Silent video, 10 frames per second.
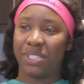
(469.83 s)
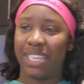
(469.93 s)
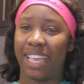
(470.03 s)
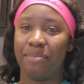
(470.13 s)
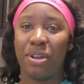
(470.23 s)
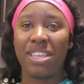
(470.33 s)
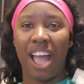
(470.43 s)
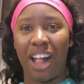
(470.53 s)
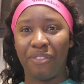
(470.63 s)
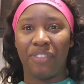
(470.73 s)
yeah but
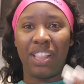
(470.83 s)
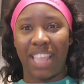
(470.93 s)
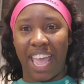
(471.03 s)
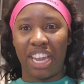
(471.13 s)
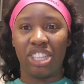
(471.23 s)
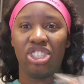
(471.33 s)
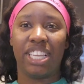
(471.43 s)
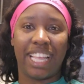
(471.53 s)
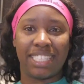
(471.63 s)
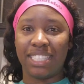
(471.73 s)
y'all feel the energy
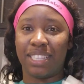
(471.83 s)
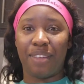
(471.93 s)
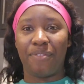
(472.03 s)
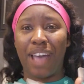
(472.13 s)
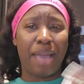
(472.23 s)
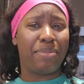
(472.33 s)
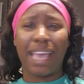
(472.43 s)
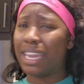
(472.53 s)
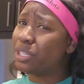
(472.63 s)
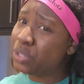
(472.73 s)
get into the vibe
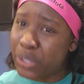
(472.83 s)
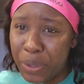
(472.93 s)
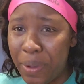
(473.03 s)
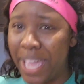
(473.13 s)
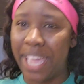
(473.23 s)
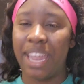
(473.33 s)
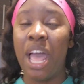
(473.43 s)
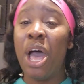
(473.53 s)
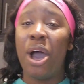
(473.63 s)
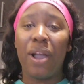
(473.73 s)
get into it
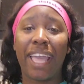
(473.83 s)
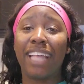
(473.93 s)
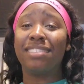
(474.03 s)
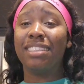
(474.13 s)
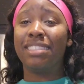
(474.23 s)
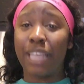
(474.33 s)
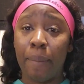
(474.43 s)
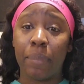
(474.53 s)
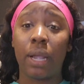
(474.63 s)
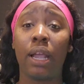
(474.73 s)
okay it's
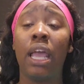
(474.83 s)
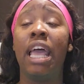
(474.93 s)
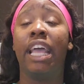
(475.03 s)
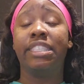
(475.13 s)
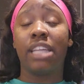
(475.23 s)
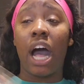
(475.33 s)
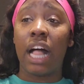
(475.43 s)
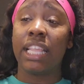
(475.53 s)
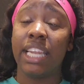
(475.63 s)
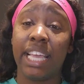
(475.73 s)
december it's the
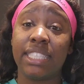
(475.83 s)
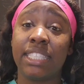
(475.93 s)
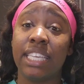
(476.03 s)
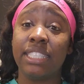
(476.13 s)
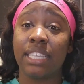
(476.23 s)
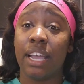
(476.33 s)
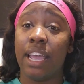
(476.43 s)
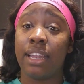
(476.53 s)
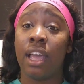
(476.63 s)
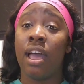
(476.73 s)
holiday
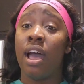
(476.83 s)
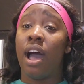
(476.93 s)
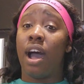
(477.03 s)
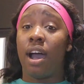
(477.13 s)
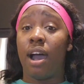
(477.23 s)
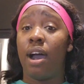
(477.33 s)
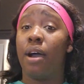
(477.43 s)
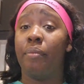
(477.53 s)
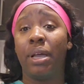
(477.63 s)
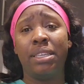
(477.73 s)
season
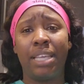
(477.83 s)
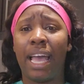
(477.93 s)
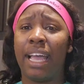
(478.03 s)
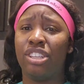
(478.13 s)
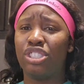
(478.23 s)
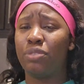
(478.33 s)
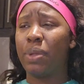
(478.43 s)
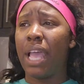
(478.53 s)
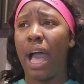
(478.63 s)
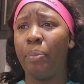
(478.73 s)
um yeah just be
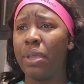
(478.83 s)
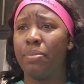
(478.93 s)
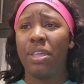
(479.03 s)
happy be